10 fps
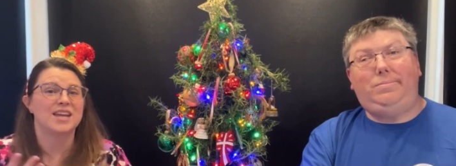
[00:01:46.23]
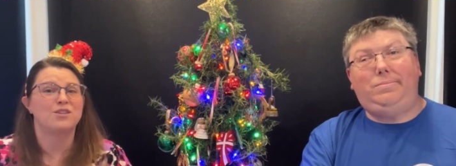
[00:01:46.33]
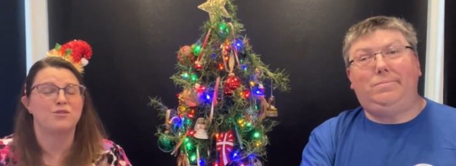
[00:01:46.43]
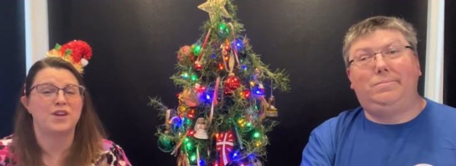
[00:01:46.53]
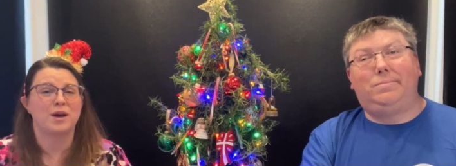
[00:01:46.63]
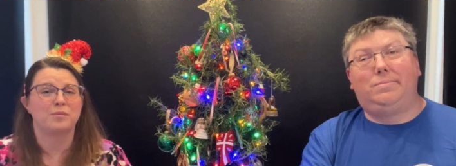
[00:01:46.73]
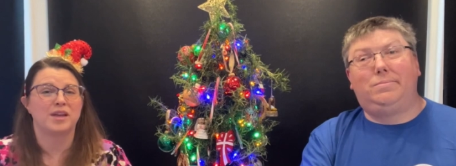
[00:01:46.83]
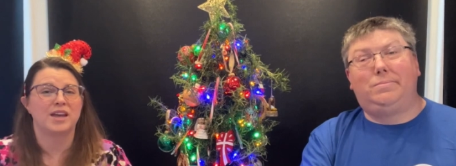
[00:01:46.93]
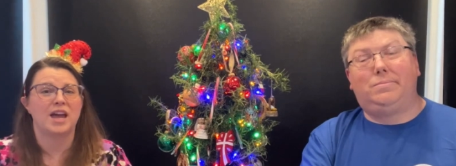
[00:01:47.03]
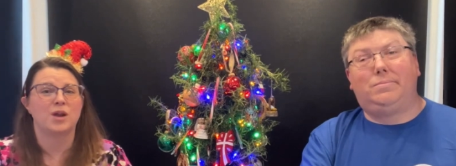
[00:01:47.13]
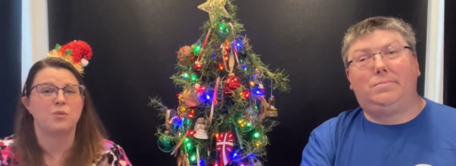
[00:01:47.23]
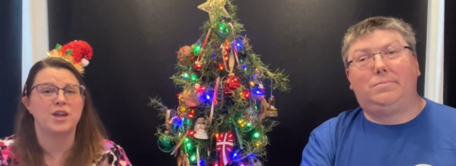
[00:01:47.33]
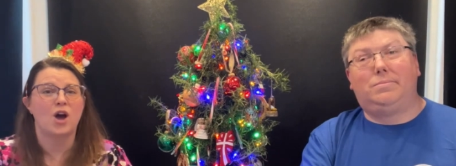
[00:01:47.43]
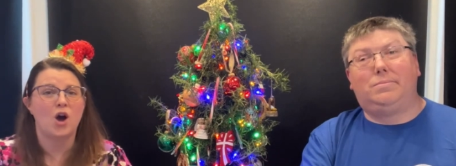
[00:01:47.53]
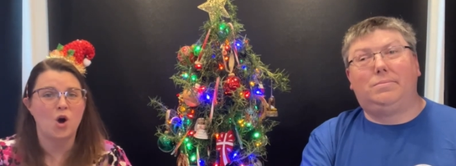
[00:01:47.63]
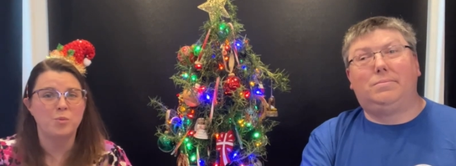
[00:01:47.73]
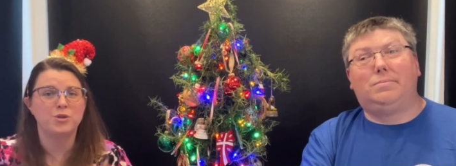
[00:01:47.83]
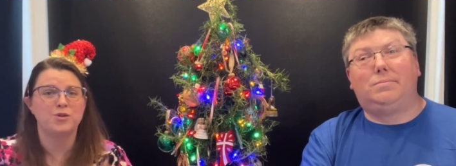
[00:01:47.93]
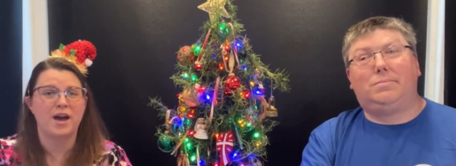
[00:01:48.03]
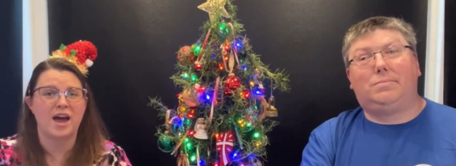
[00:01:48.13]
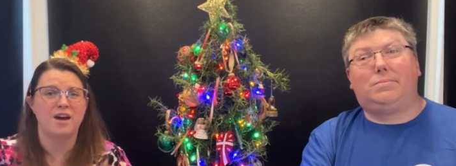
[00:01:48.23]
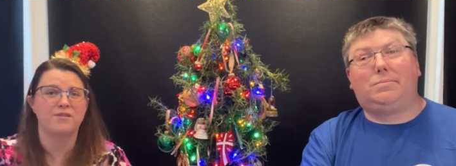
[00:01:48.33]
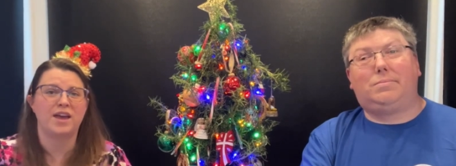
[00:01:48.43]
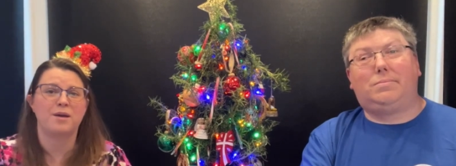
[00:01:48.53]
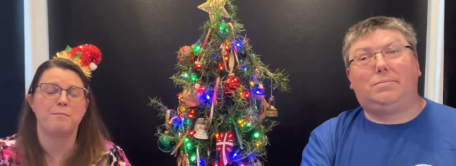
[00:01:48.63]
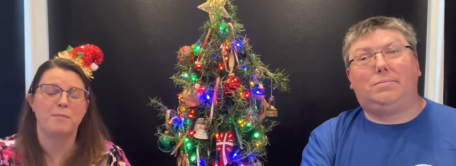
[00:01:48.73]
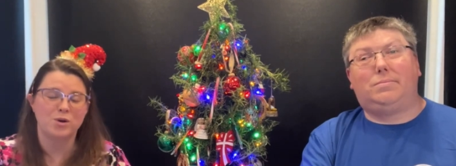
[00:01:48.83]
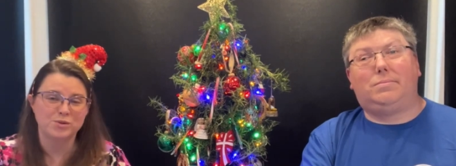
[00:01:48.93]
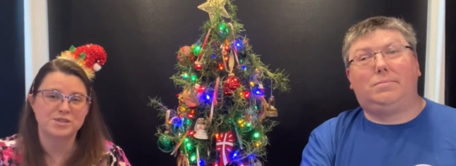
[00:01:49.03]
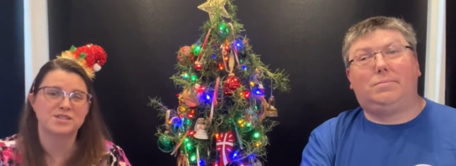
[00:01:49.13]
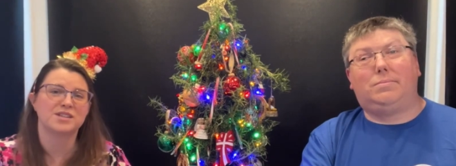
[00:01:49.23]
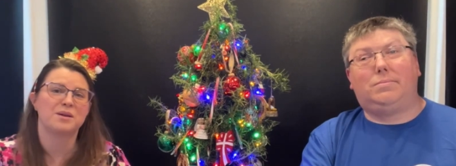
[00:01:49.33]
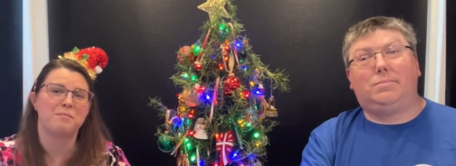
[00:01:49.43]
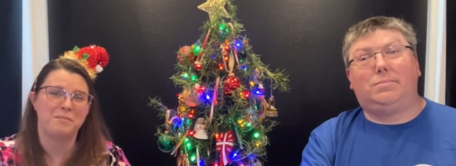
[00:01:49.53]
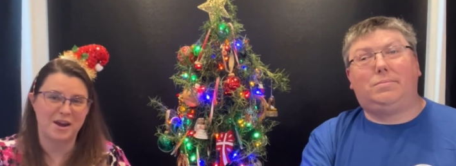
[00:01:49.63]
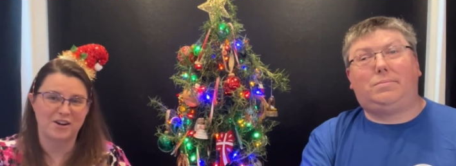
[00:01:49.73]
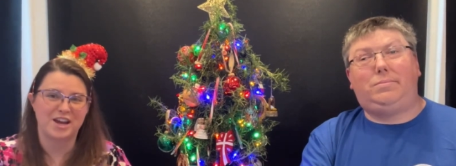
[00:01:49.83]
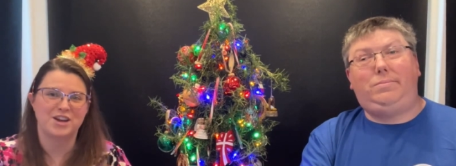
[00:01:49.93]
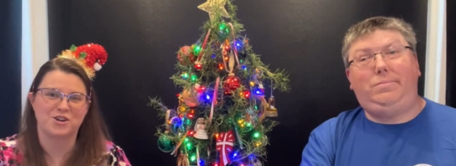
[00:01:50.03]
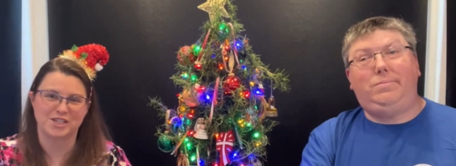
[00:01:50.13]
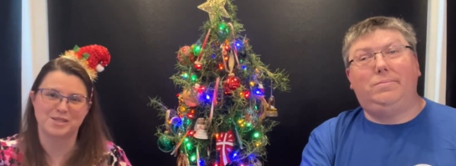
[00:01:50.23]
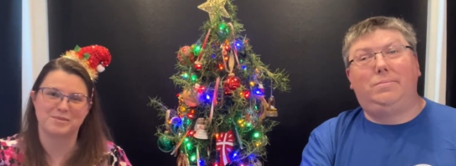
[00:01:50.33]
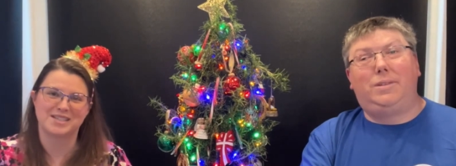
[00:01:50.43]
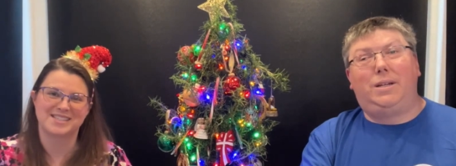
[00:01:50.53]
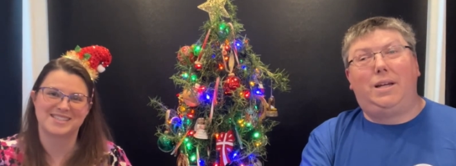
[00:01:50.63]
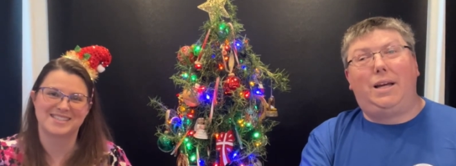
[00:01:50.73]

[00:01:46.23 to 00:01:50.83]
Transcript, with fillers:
Speaker 1: and family, and we hope you have a most Merry Christmas.